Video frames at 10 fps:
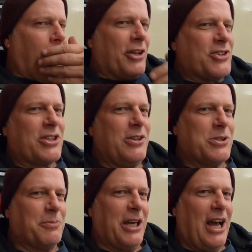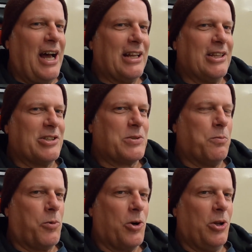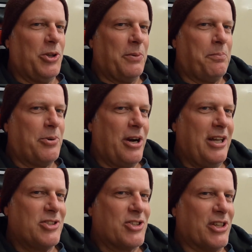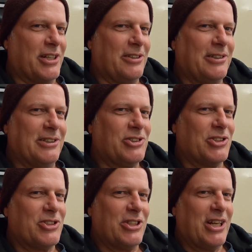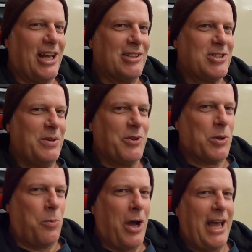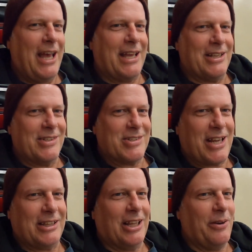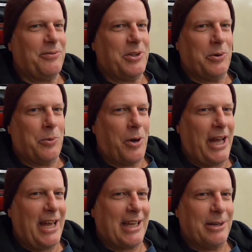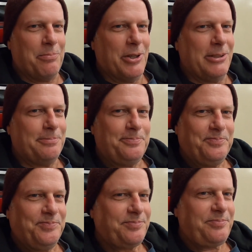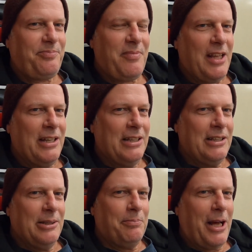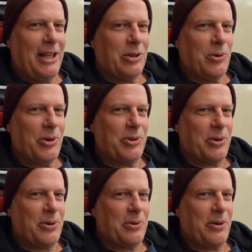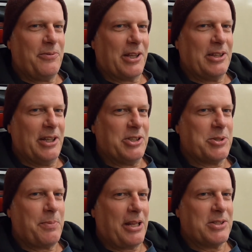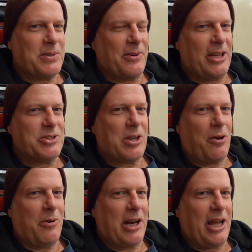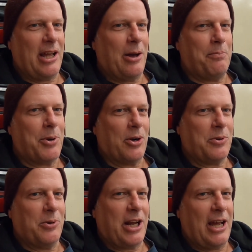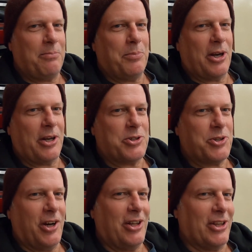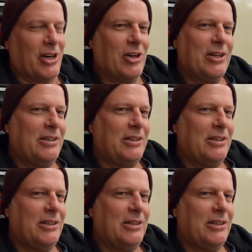excuse me, out of this world in price, you know. It's just nuts. Even the wagons. I'd love to do a wagon, but my Lord, they're horrifically expensive. I saw one at a Brookwood on Bring a Trailer,